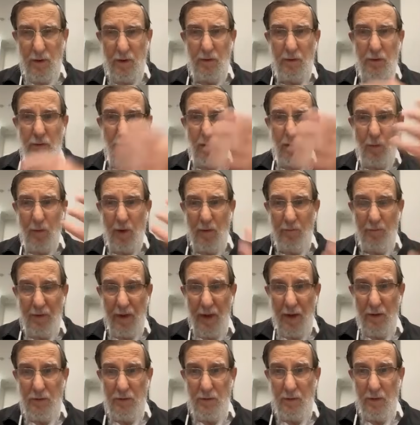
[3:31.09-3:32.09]
into above
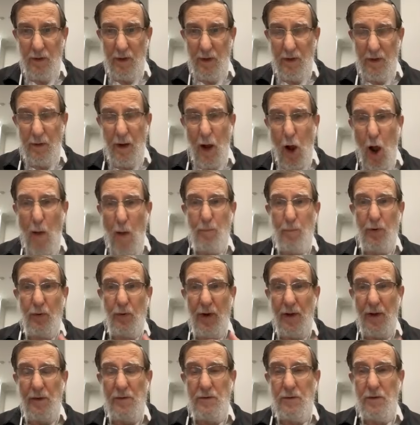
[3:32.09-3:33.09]
nature, and it
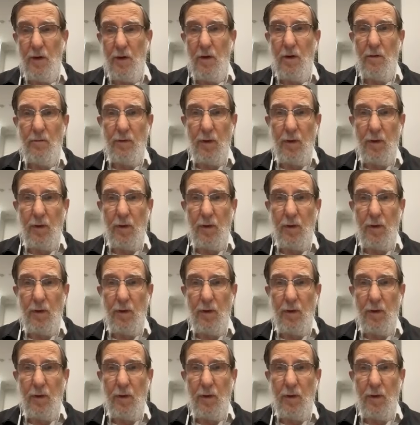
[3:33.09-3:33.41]
operates